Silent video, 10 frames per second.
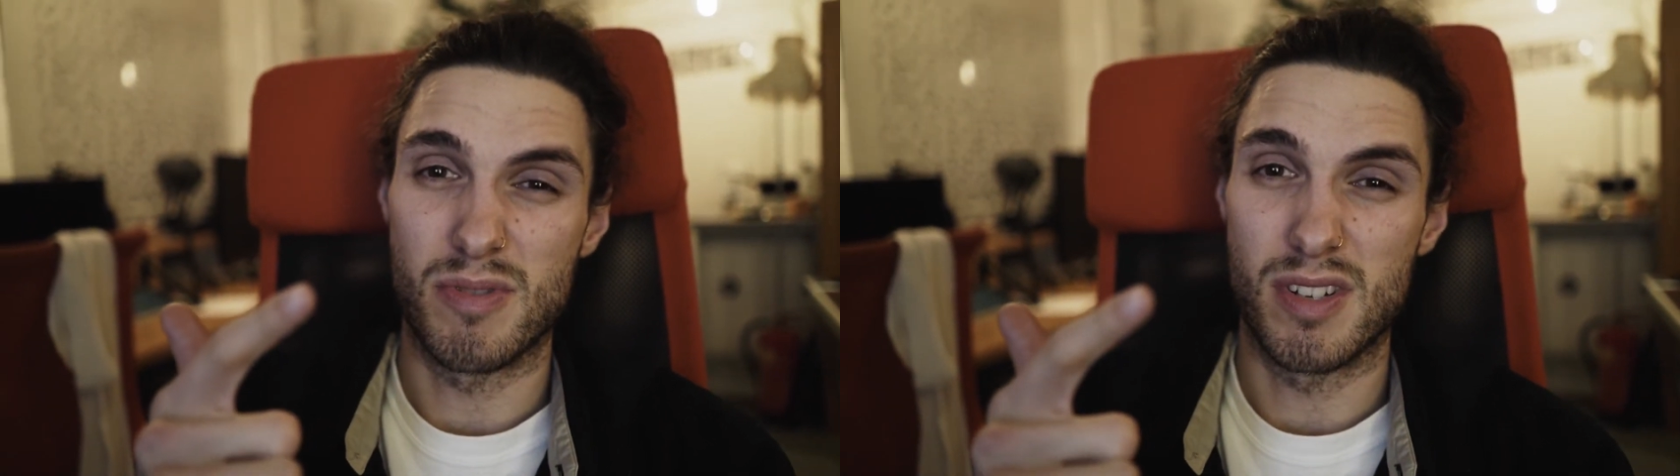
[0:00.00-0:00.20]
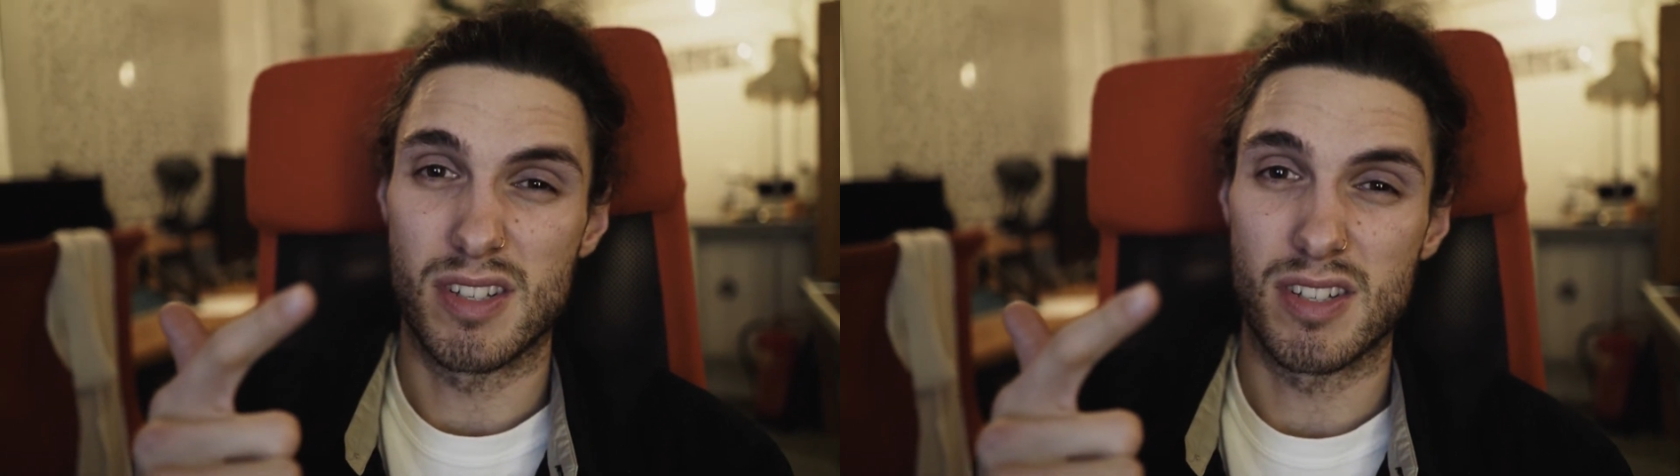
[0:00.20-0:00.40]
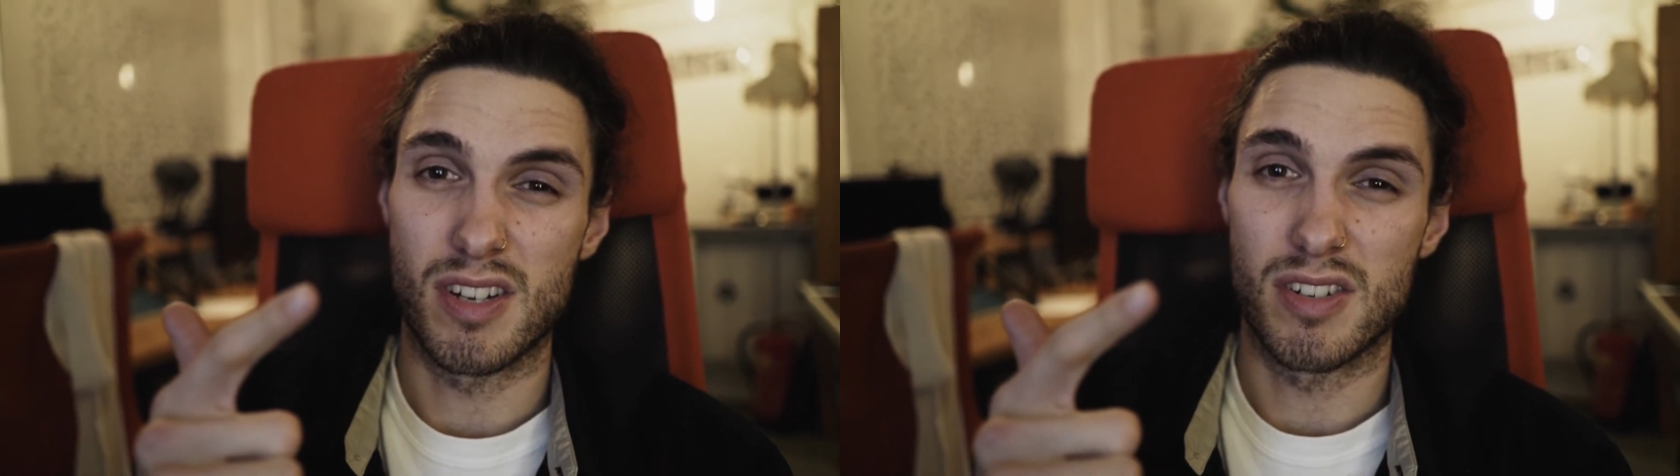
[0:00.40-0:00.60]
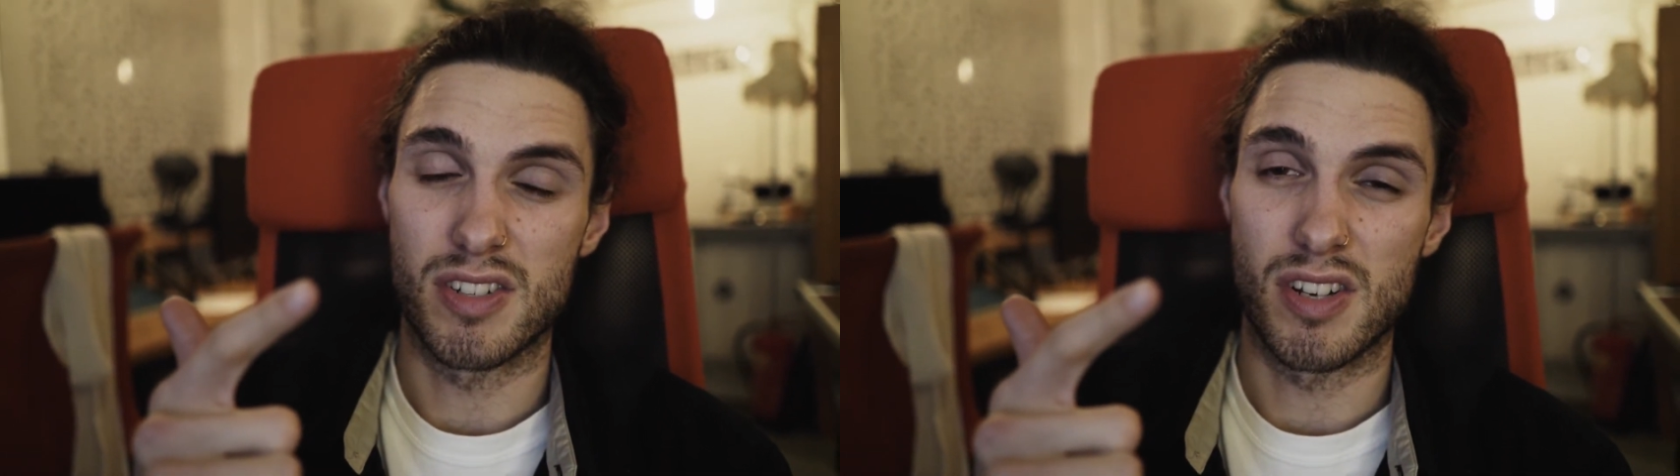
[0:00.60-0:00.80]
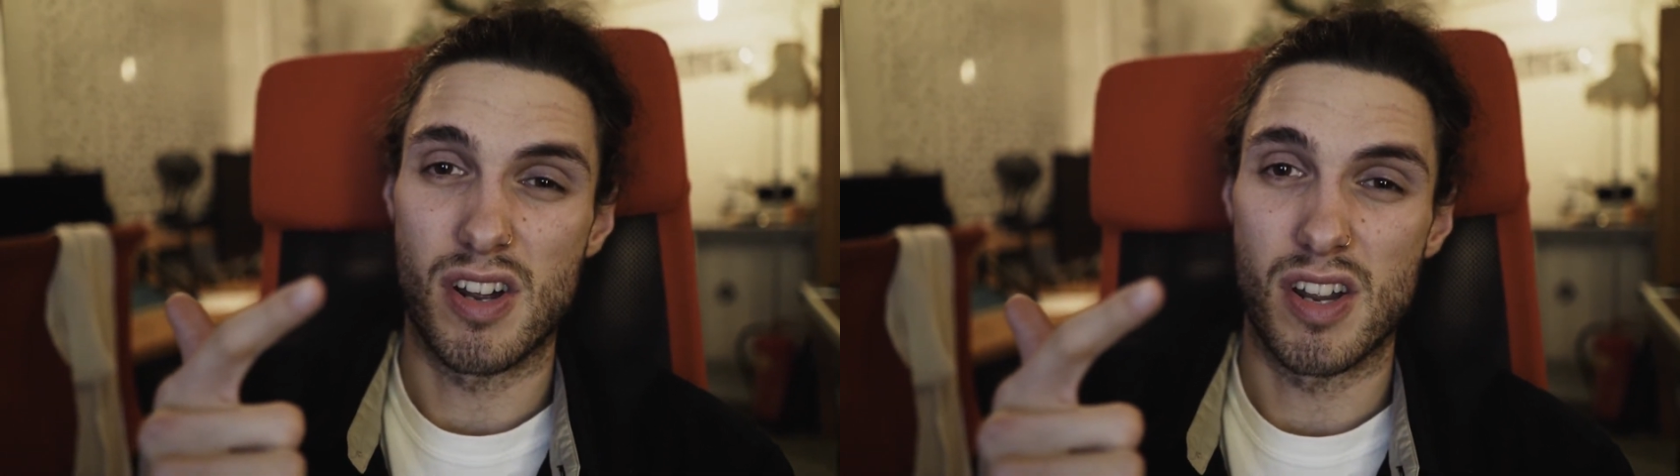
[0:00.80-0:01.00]
be in the
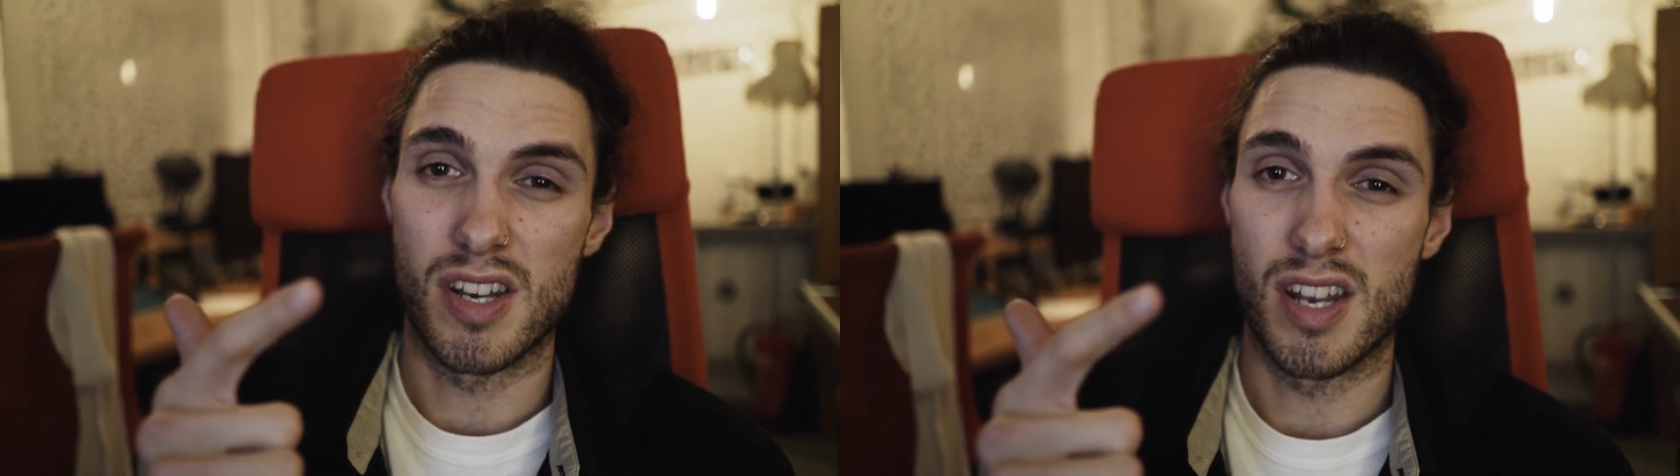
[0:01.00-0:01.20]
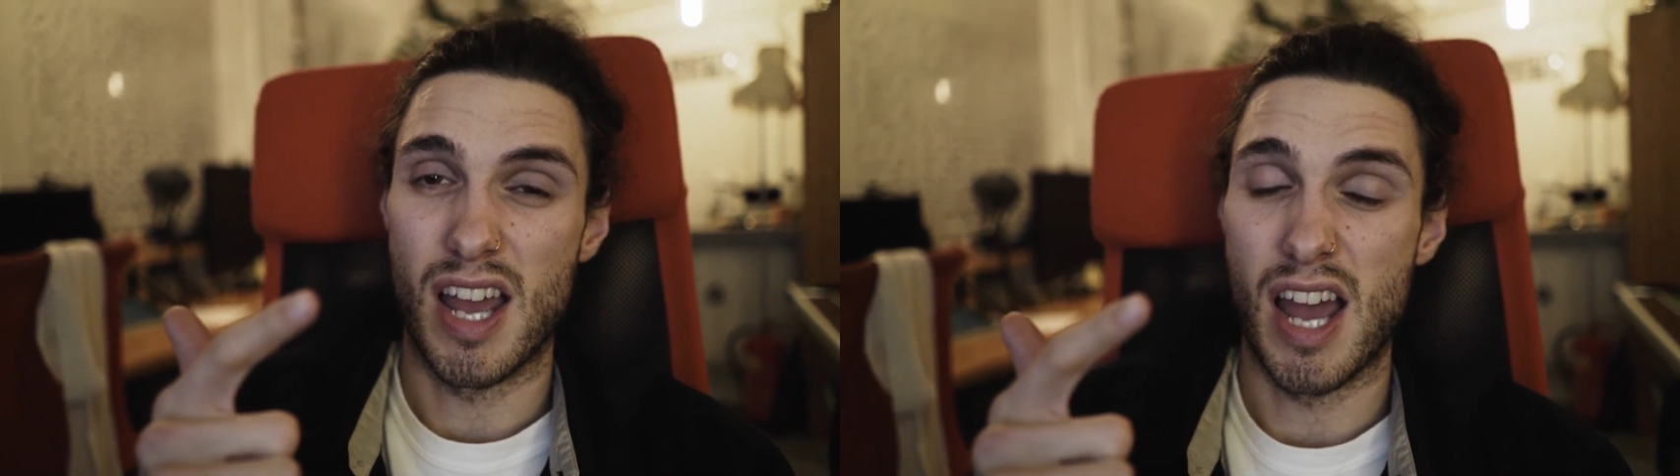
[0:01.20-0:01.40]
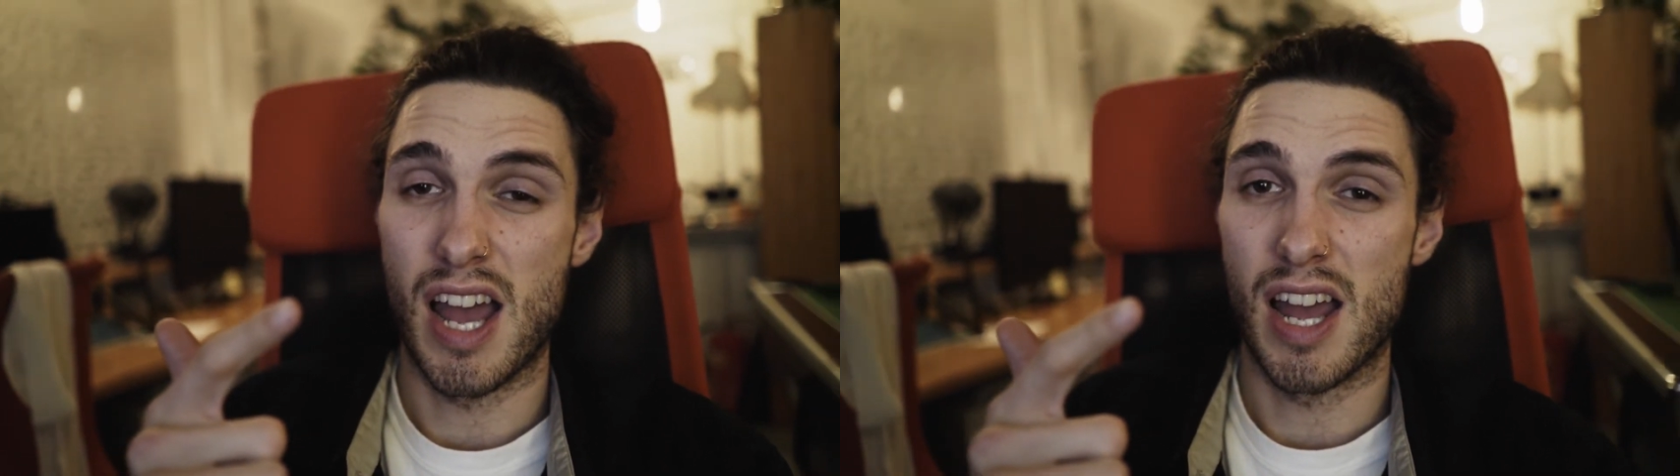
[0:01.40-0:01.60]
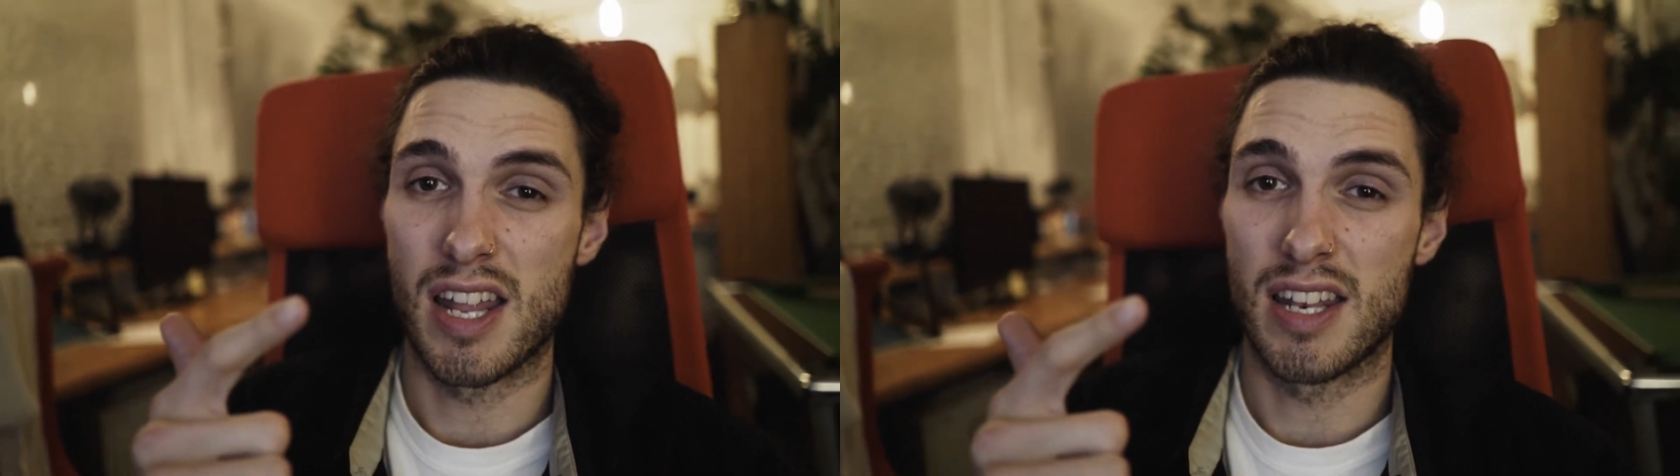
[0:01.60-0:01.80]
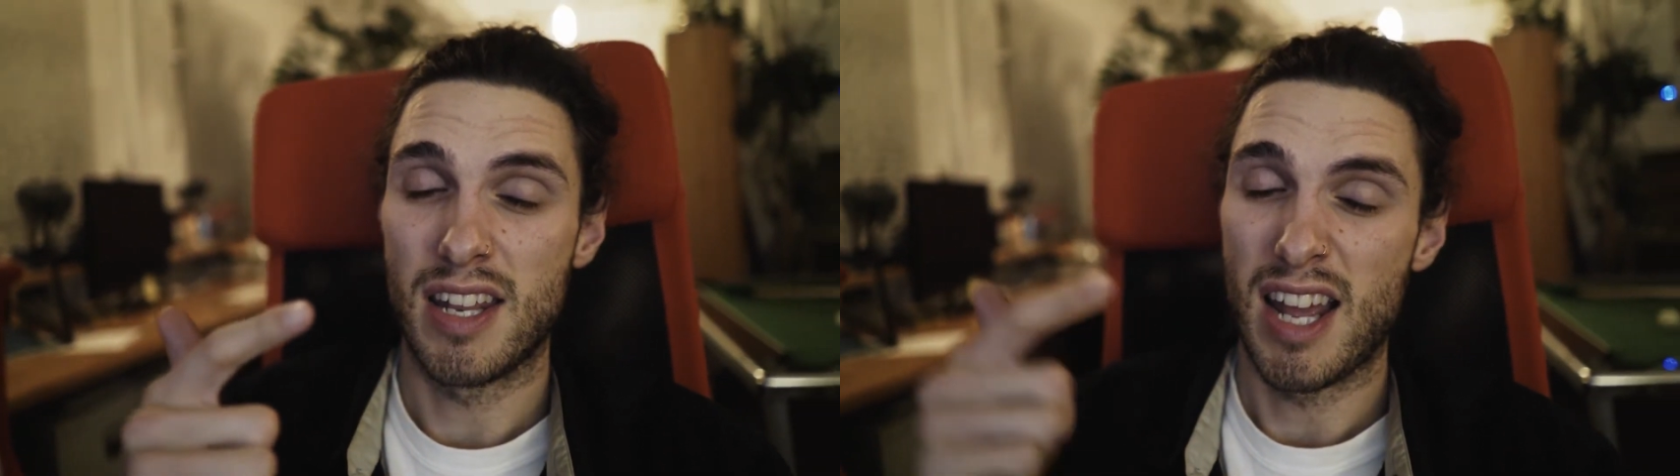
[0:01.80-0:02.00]
sunshine
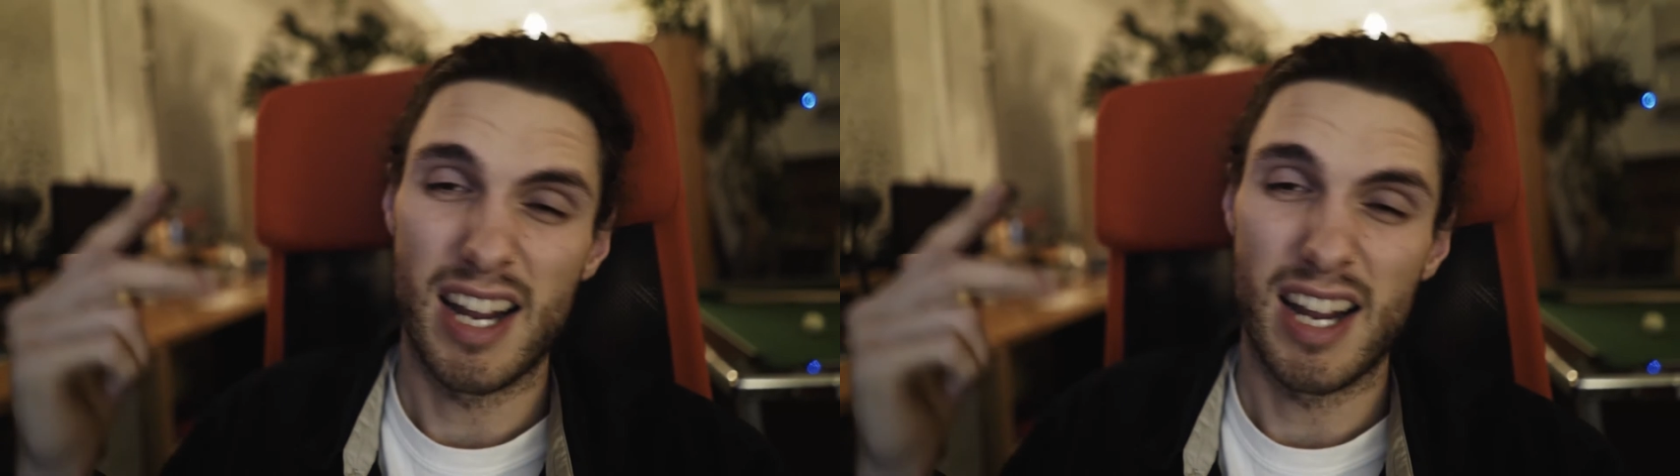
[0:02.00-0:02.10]
and